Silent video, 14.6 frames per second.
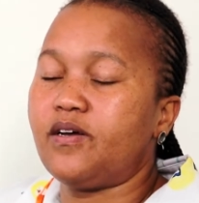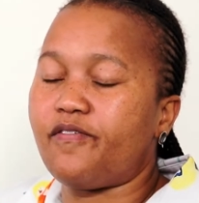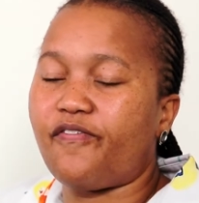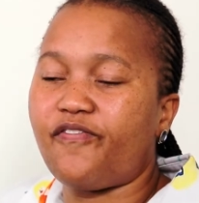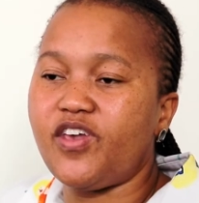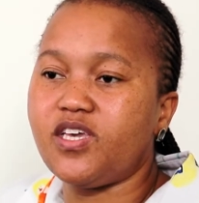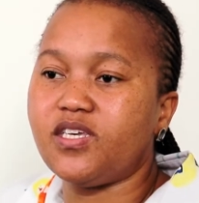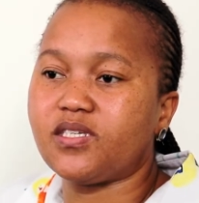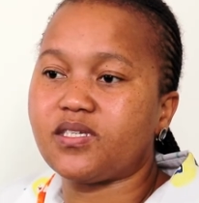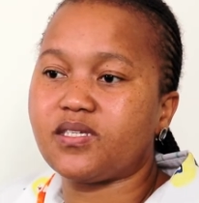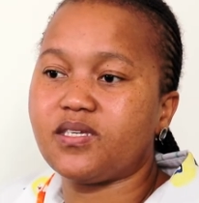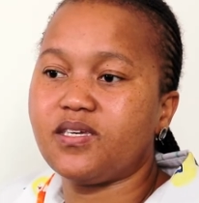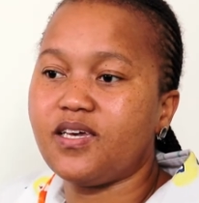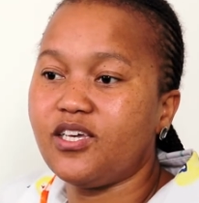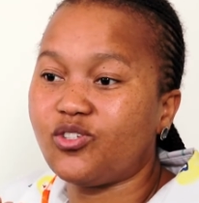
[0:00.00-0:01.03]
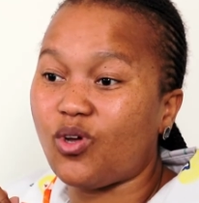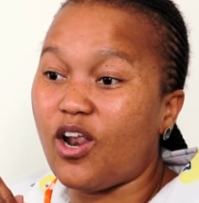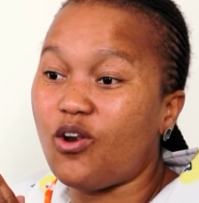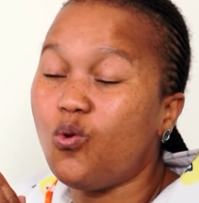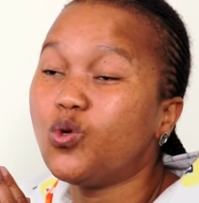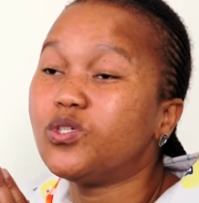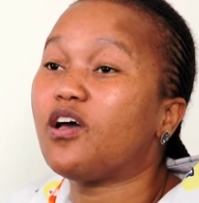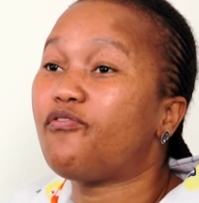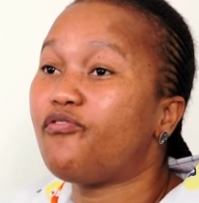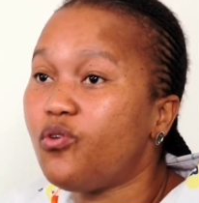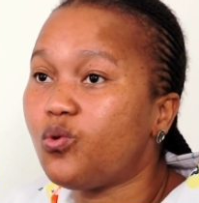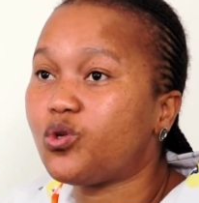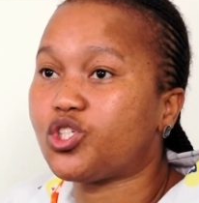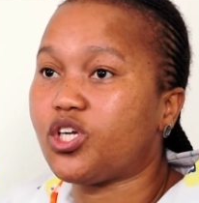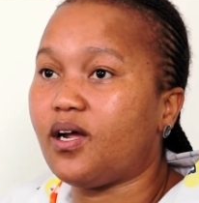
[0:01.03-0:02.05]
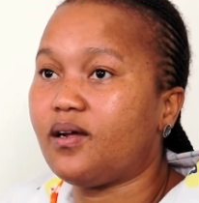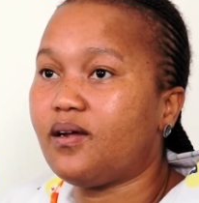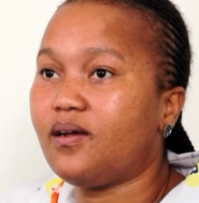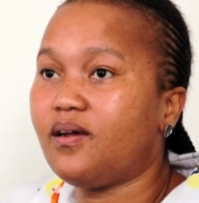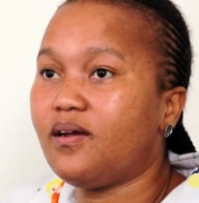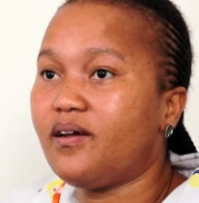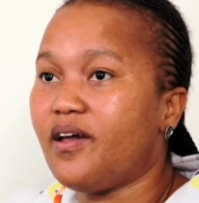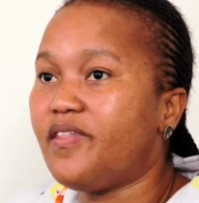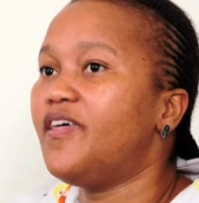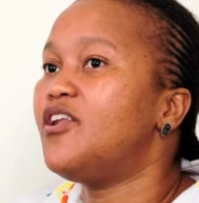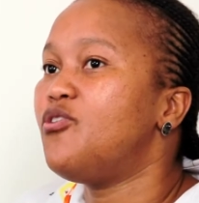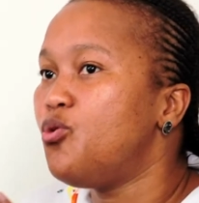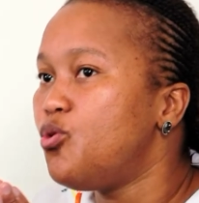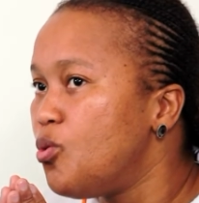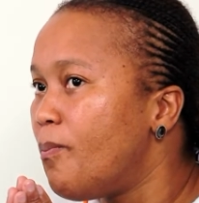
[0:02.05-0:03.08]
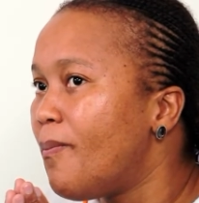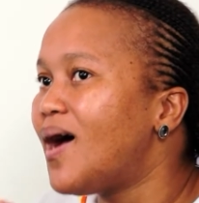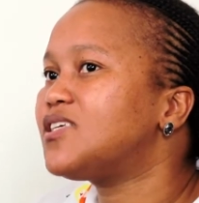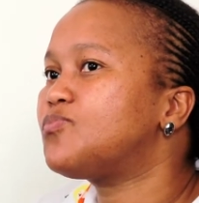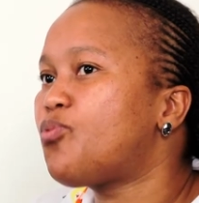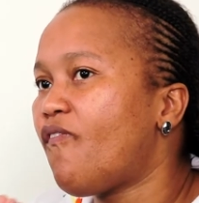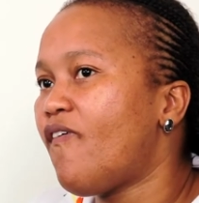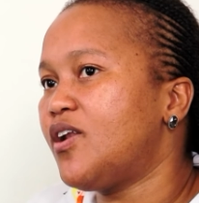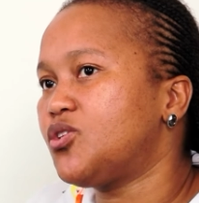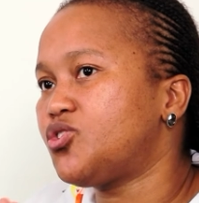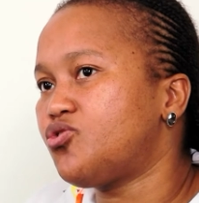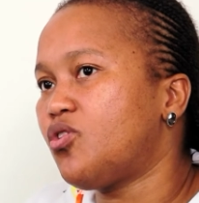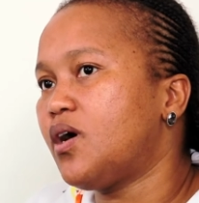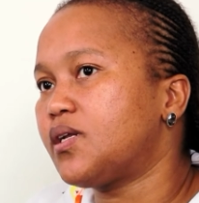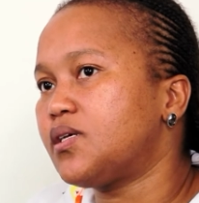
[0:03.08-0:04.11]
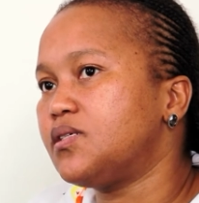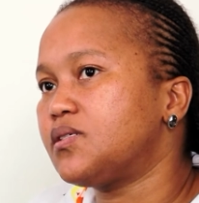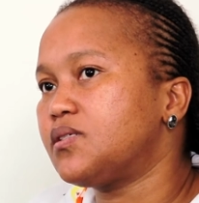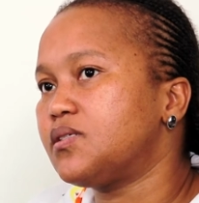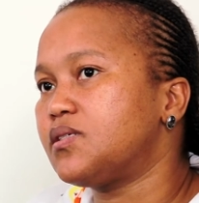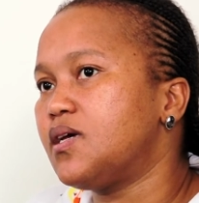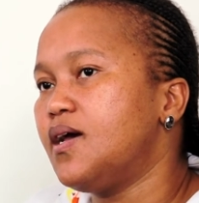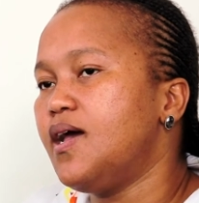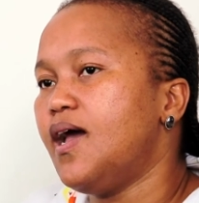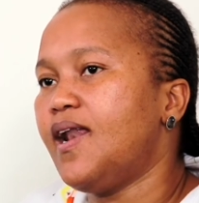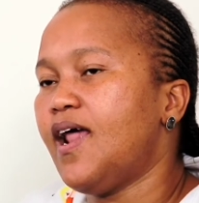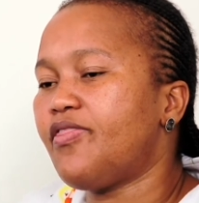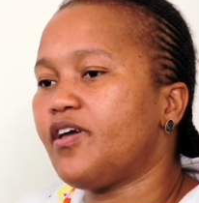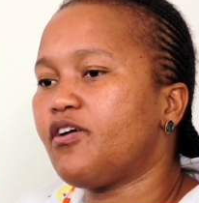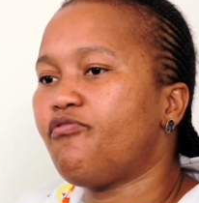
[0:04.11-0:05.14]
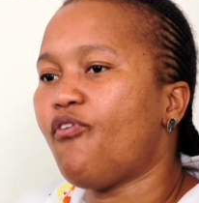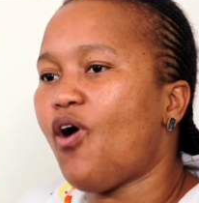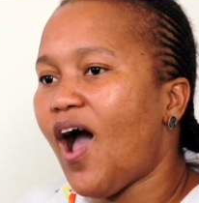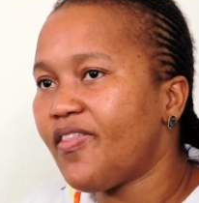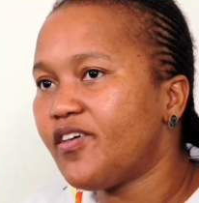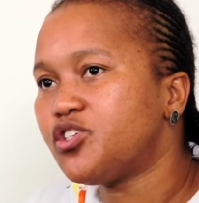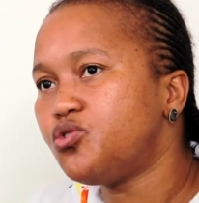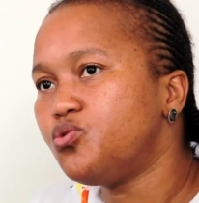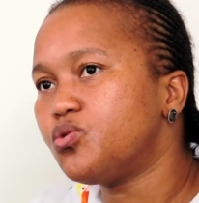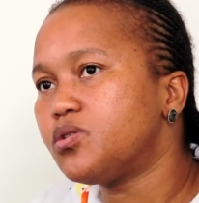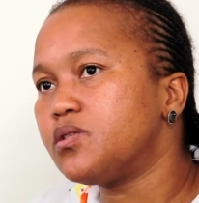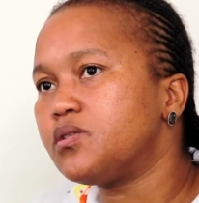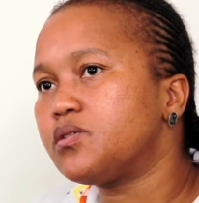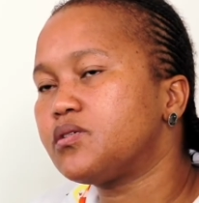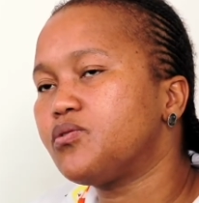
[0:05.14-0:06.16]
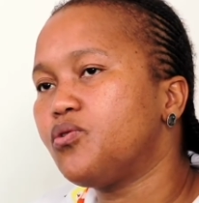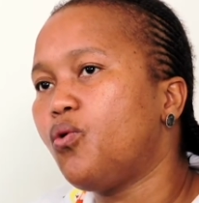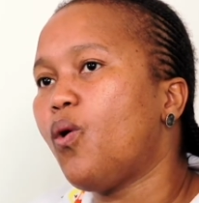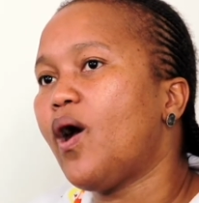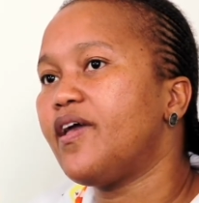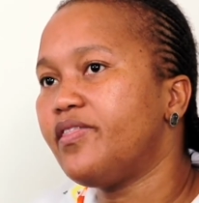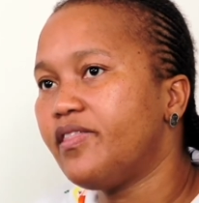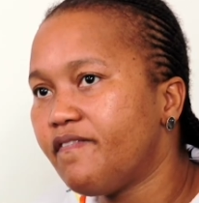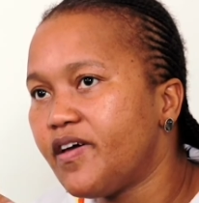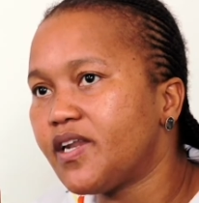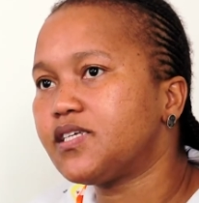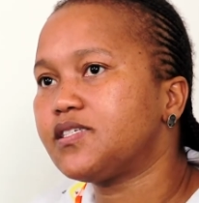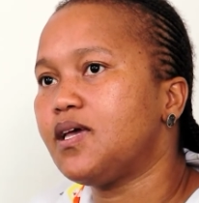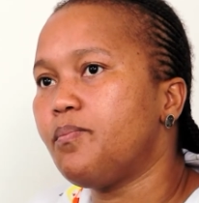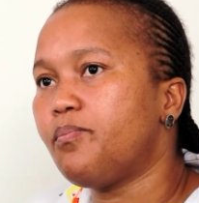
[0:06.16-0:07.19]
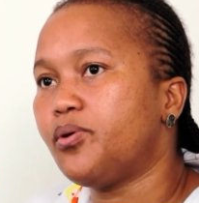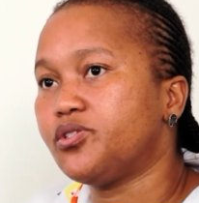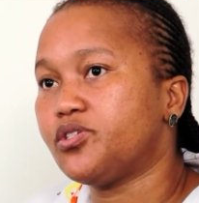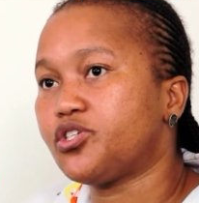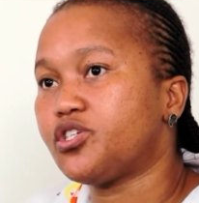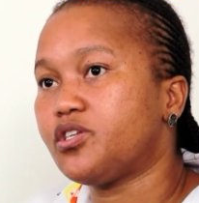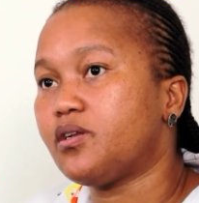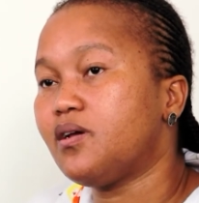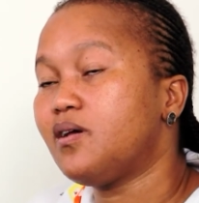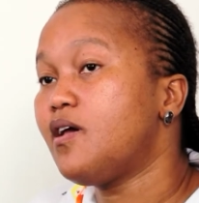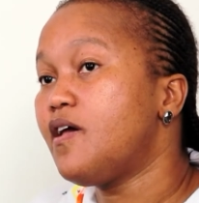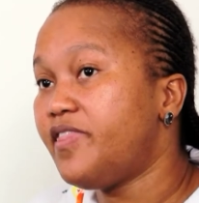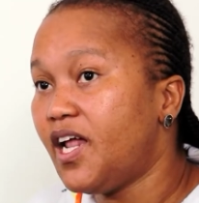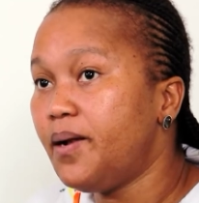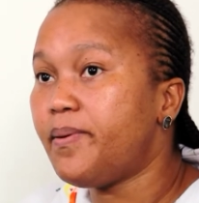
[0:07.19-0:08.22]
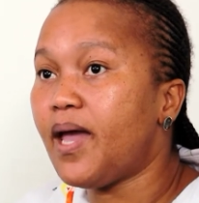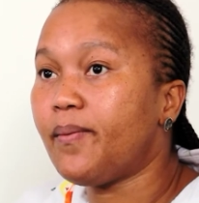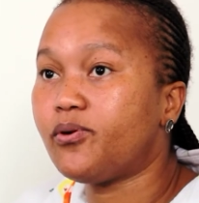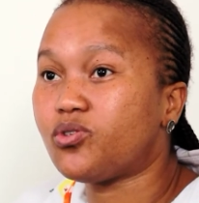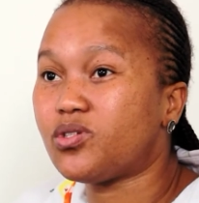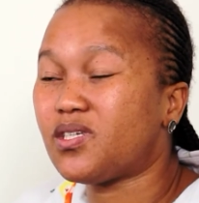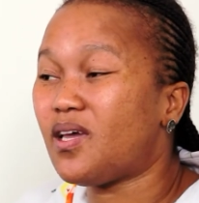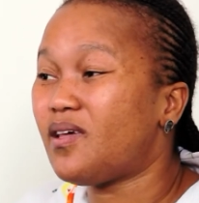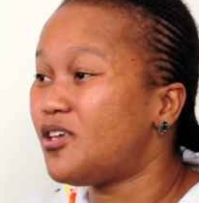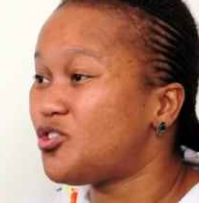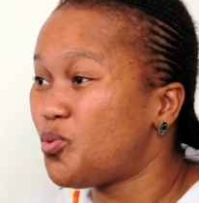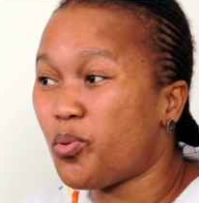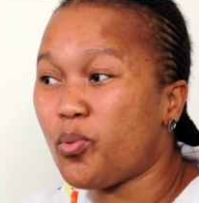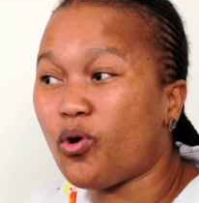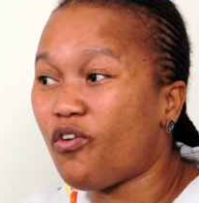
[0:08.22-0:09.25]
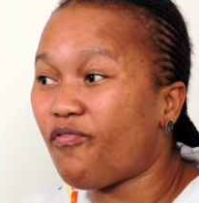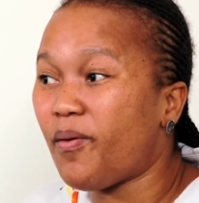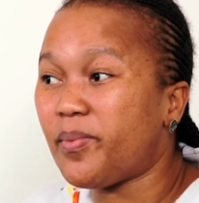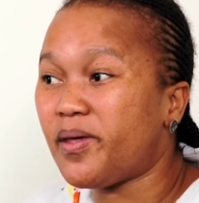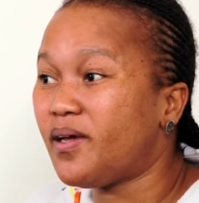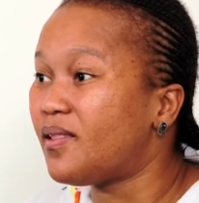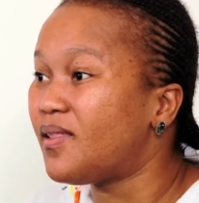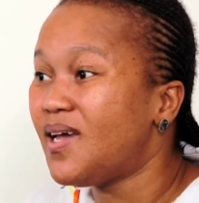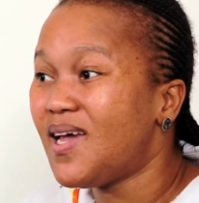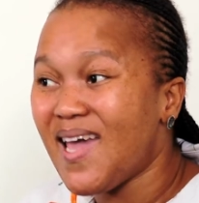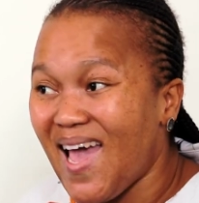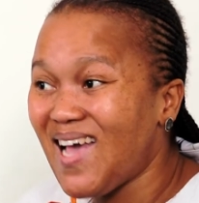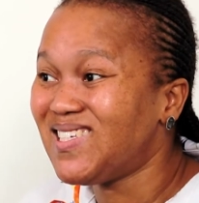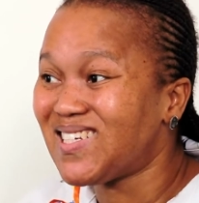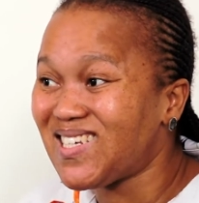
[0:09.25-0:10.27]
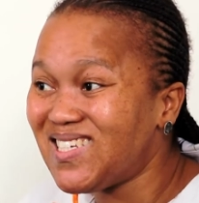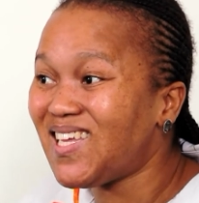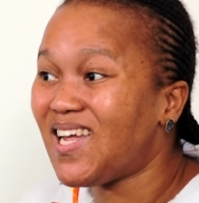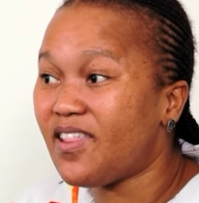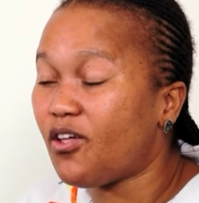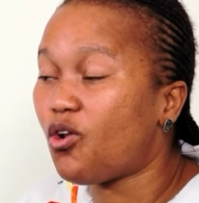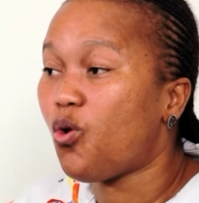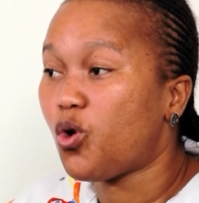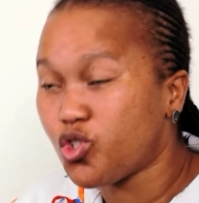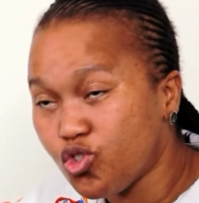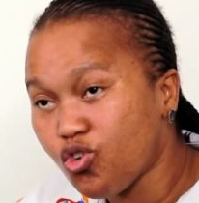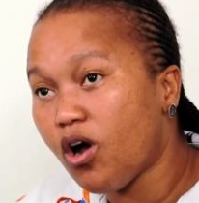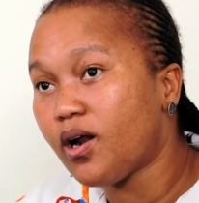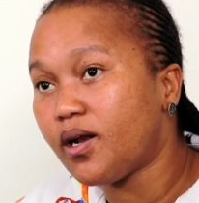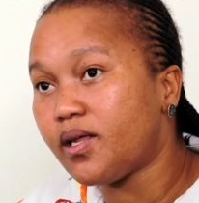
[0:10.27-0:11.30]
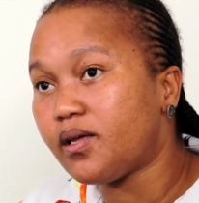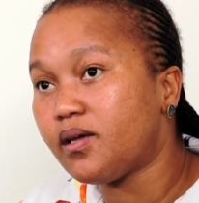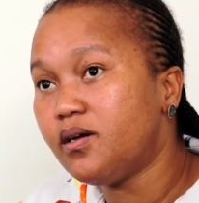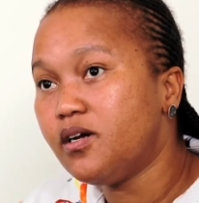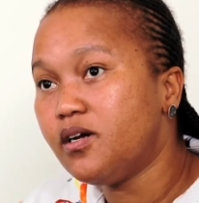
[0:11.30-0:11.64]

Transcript: fees, is going to lose her future, then you must provide stronger reasons. And I think for other students who are in the very same position, they'll be able to say the Supreme Court of Appeal has restated the law strongly